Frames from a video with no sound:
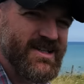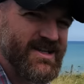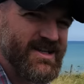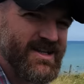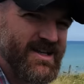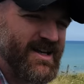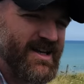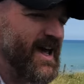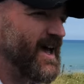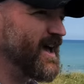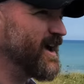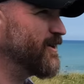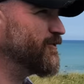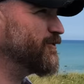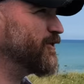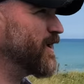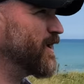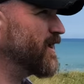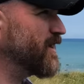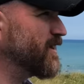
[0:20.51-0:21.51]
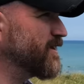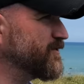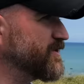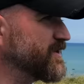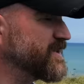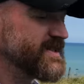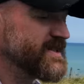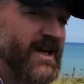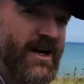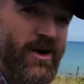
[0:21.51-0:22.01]
E, and F of
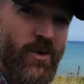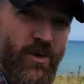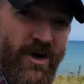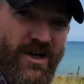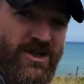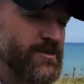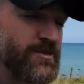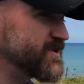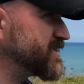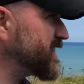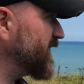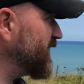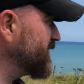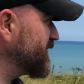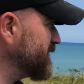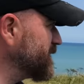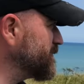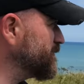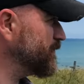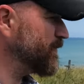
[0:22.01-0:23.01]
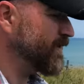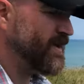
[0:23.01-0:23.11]
the 2nd Ranger Battalion,